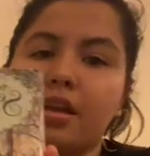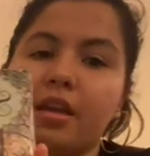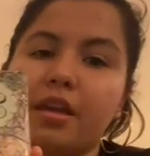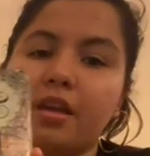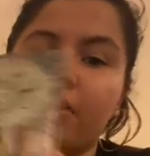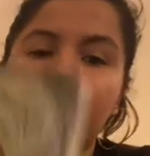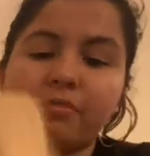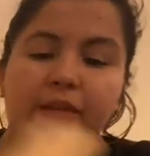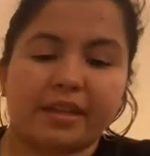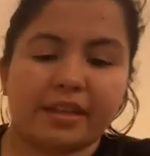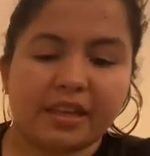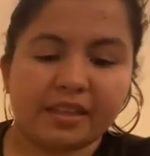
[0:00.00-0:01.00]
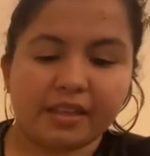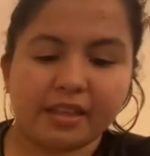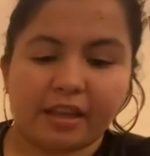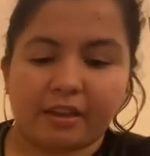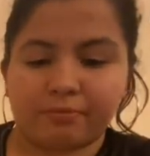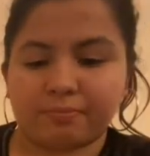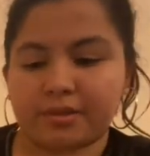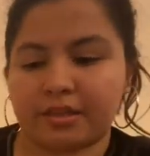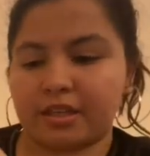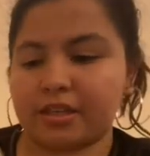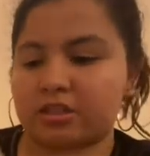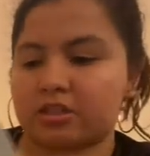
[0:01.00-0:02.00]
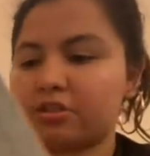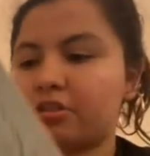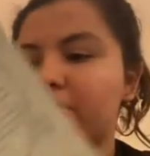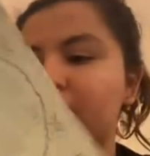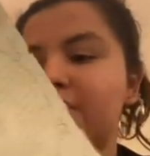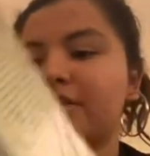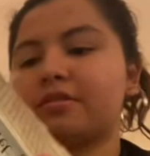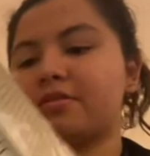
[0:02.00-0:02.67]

And my God, they have pictures.